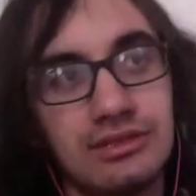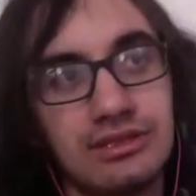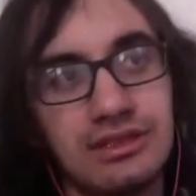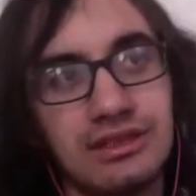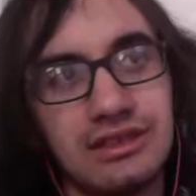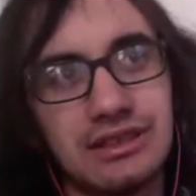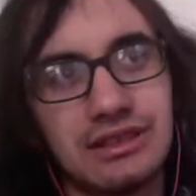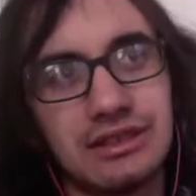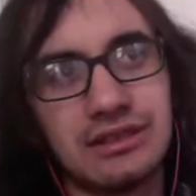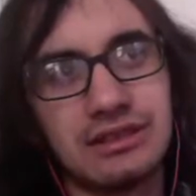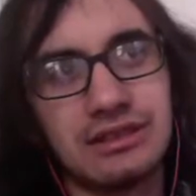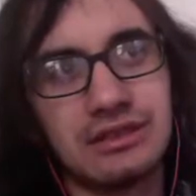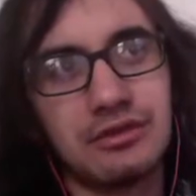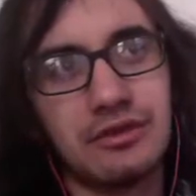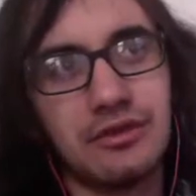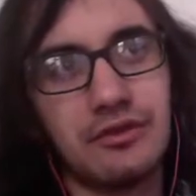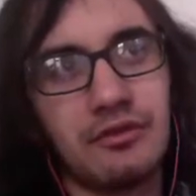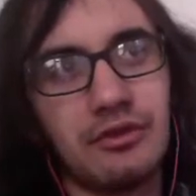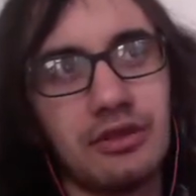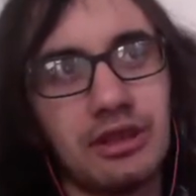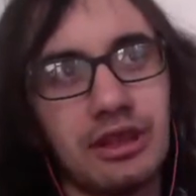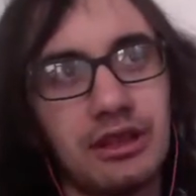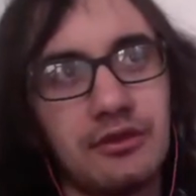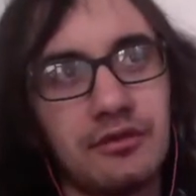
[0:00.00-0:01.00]
this is sort of
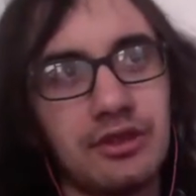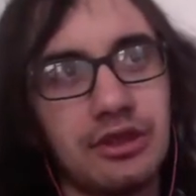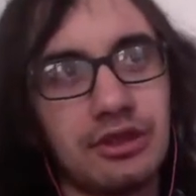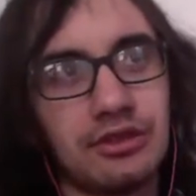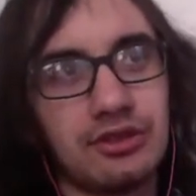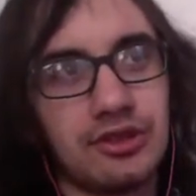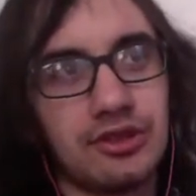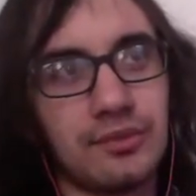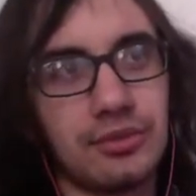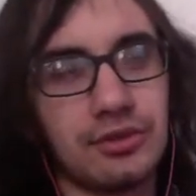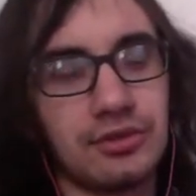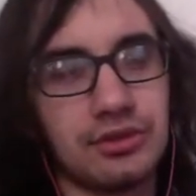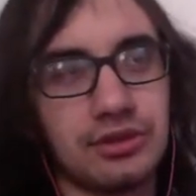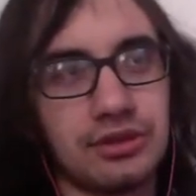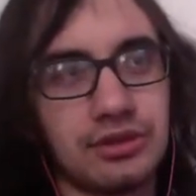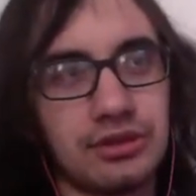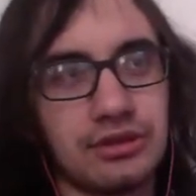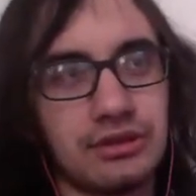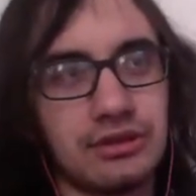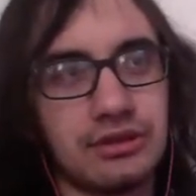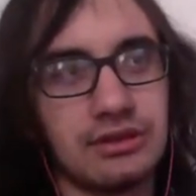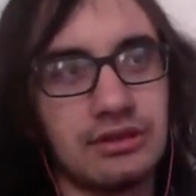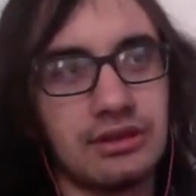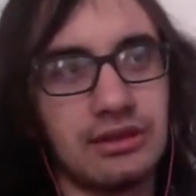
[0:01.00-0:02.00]
what healthcare is supposed
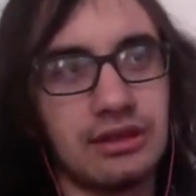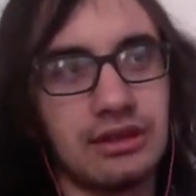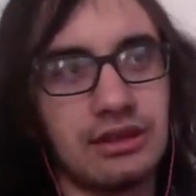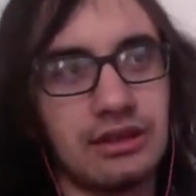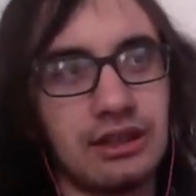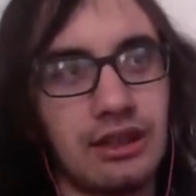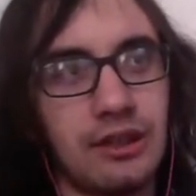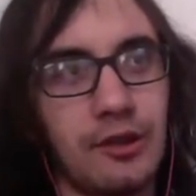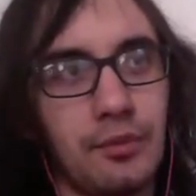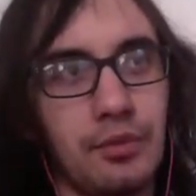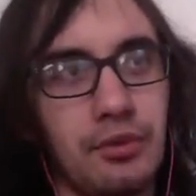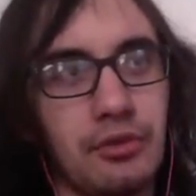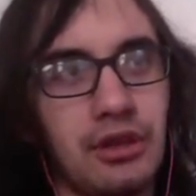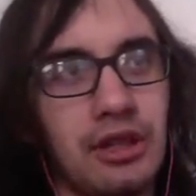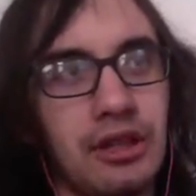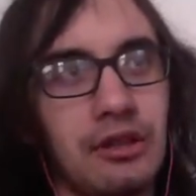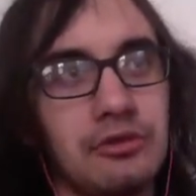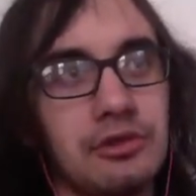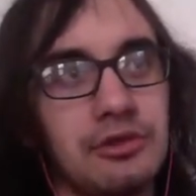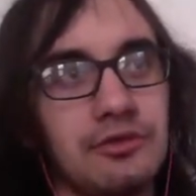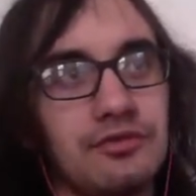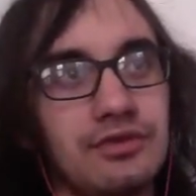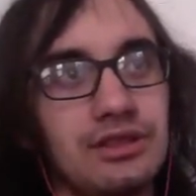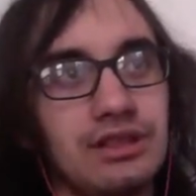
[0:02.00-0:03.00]
to help you out
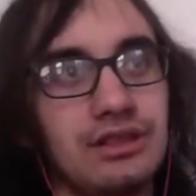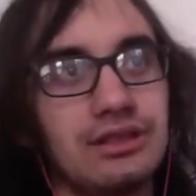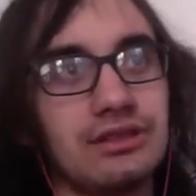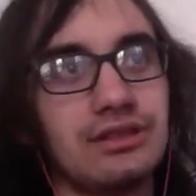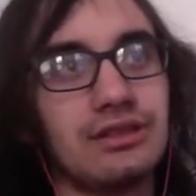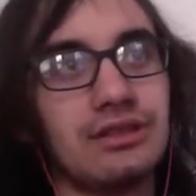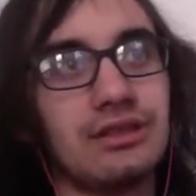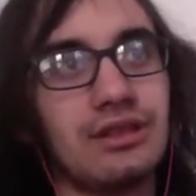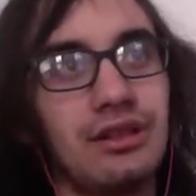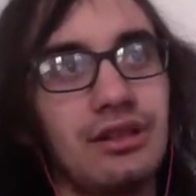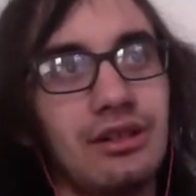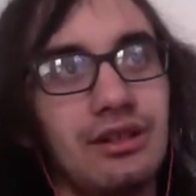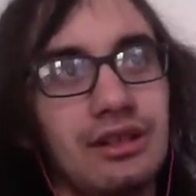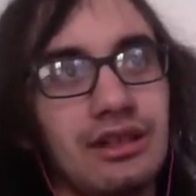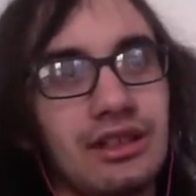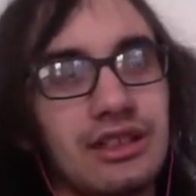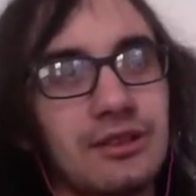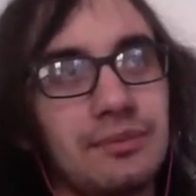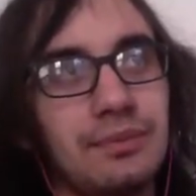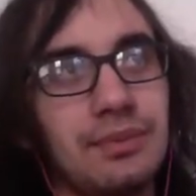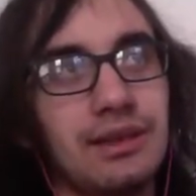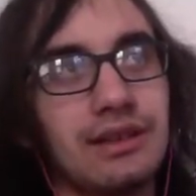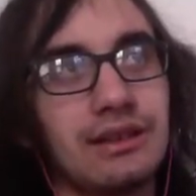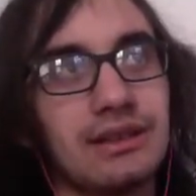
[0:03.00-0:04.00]
with, these
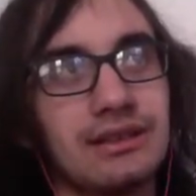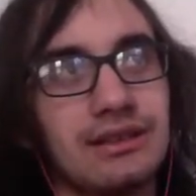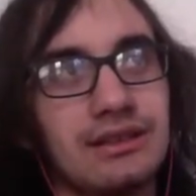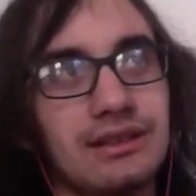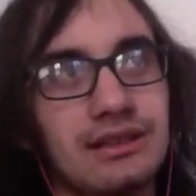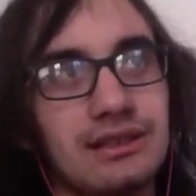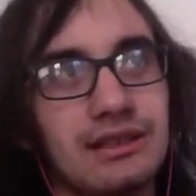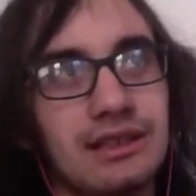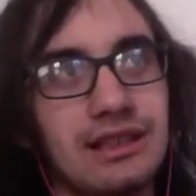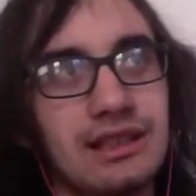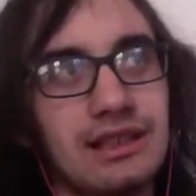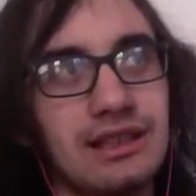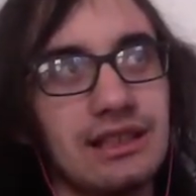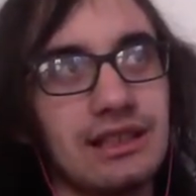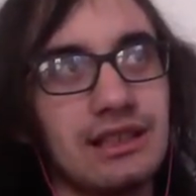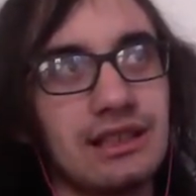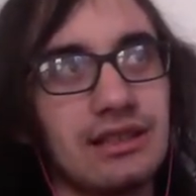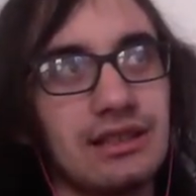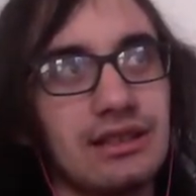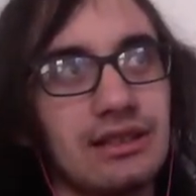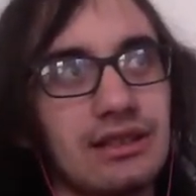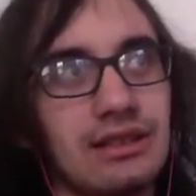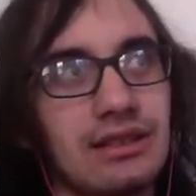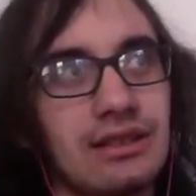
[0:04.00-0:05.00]
unexpected
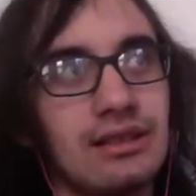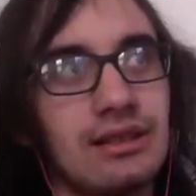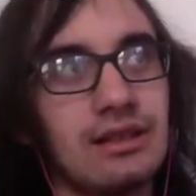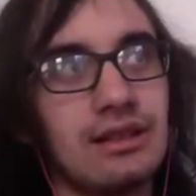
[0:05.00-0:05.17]
things.